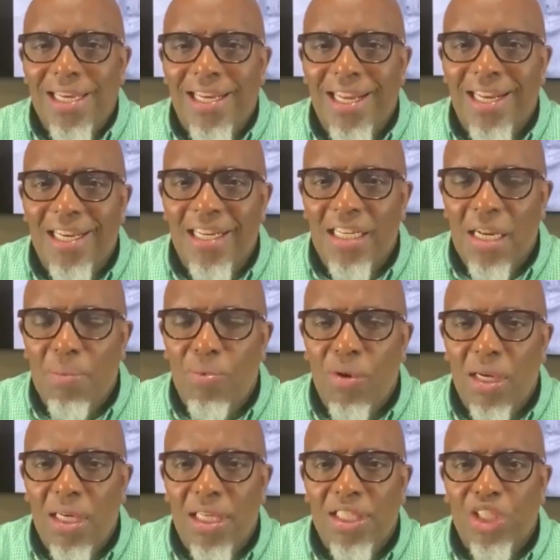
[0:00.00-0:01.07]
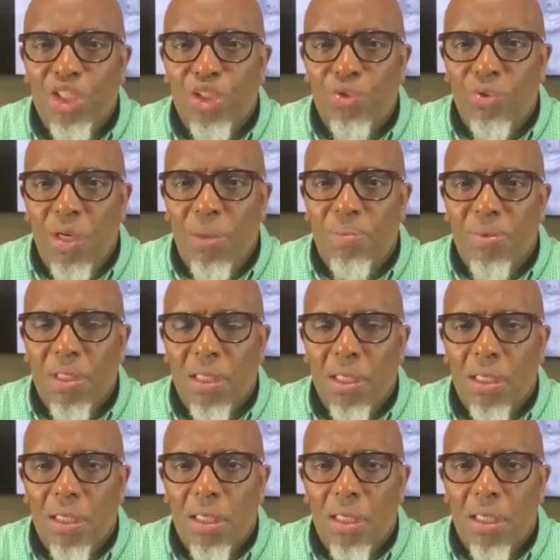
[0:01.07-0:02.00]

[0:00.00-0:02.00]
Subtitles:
deliberately stripped